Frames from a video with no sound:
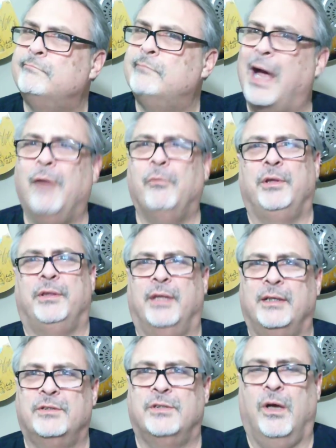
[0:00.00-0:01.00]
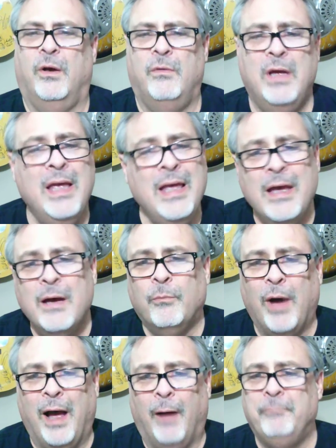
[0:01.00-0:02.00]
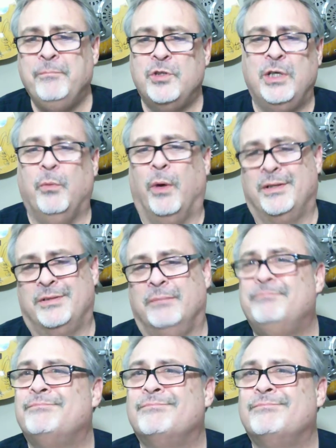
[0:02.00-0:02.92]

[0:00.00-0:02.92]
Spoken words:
I would think so. Well, she wasn't.